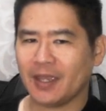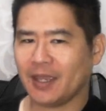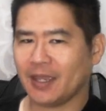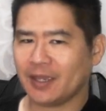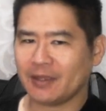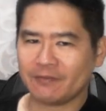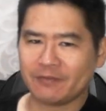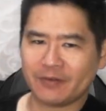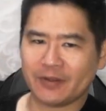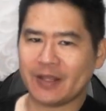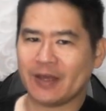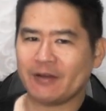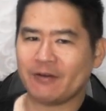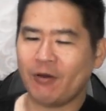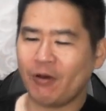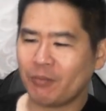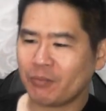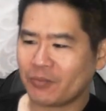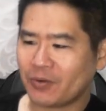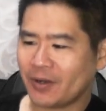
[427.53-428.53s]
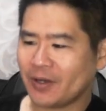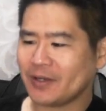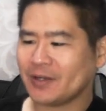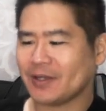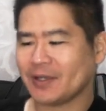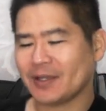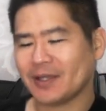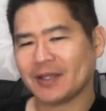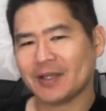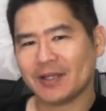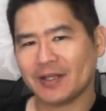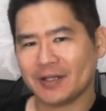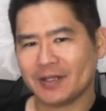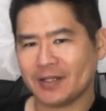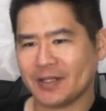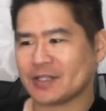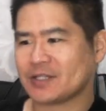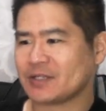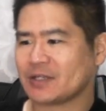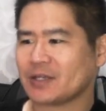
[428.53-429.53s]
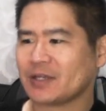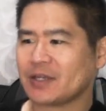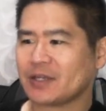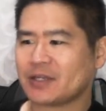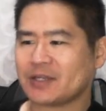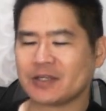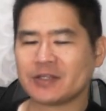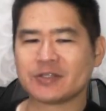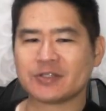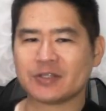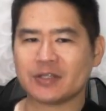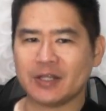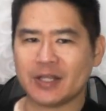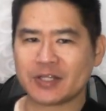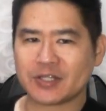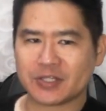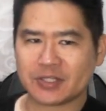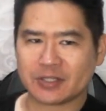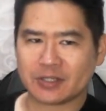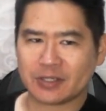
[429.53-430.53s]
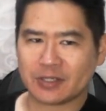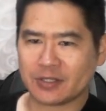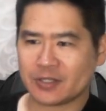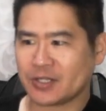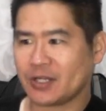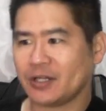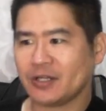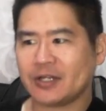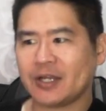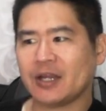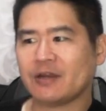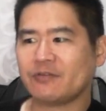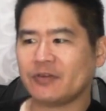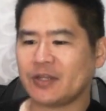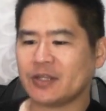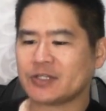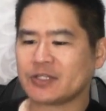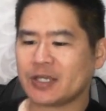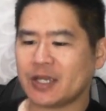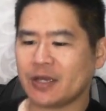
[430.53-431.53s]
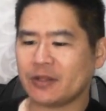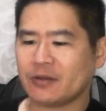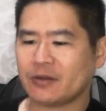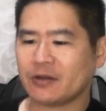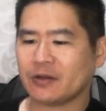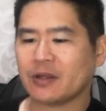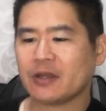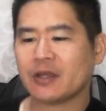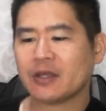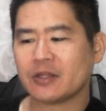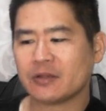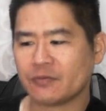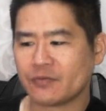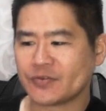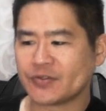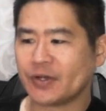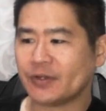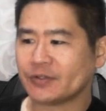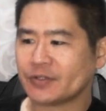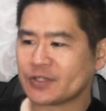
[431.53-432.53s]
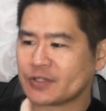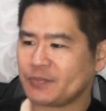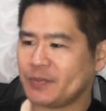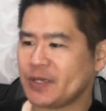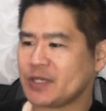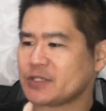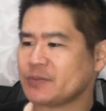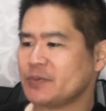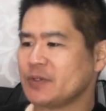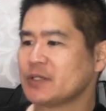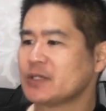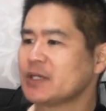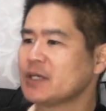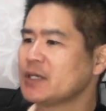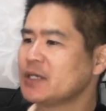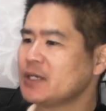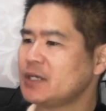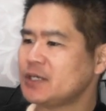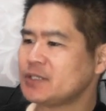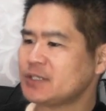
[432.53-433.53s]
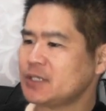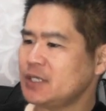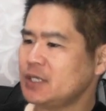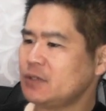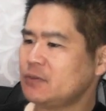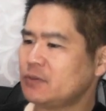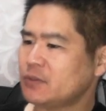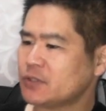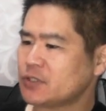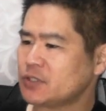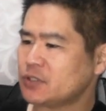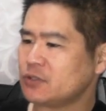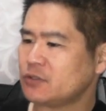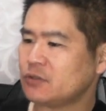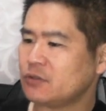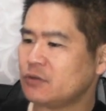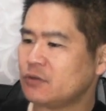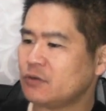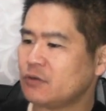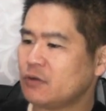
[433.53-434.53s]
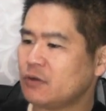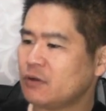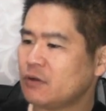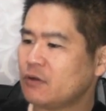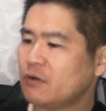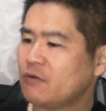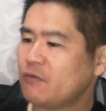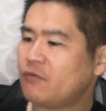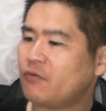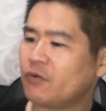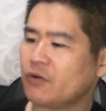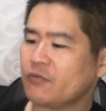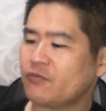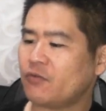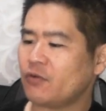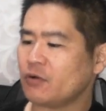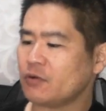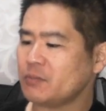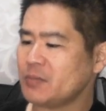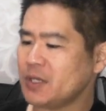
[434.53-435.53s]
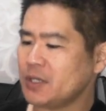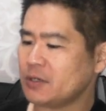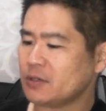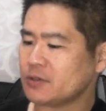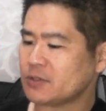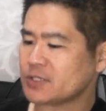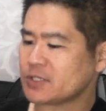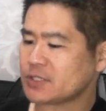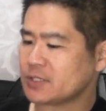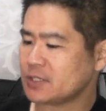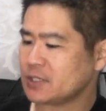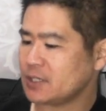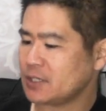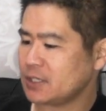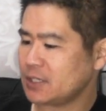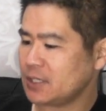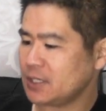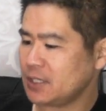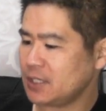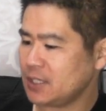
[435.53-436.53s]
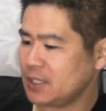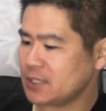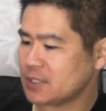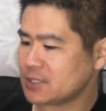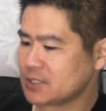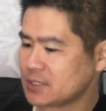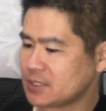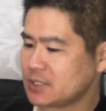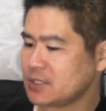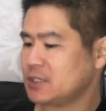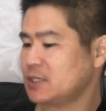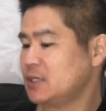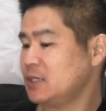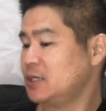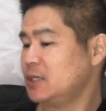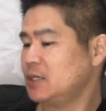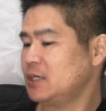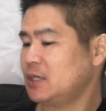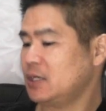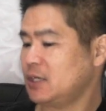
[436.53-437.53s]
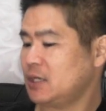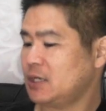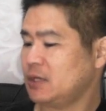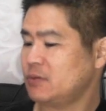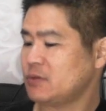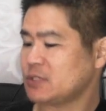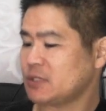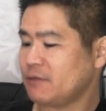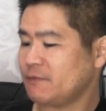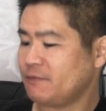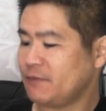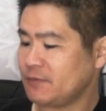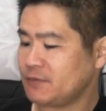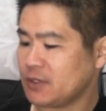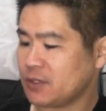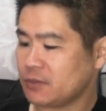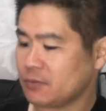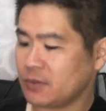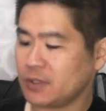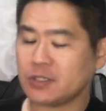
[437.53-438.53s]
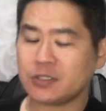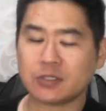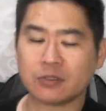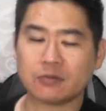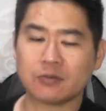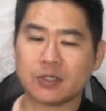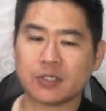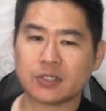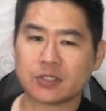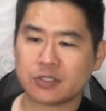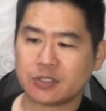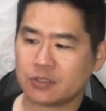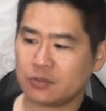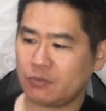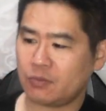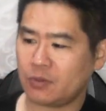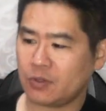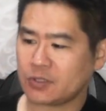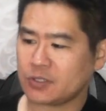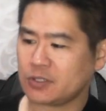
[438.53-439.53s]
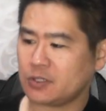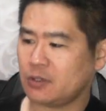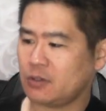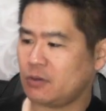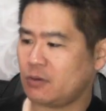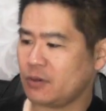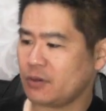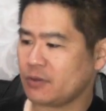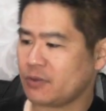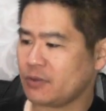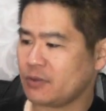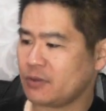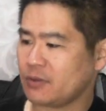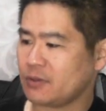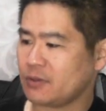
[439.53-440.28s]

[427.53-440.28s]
And for that home run, let's consolidate everything together. The resultant displacement is equal to 44 meters east, was at 53 degrees towards the north.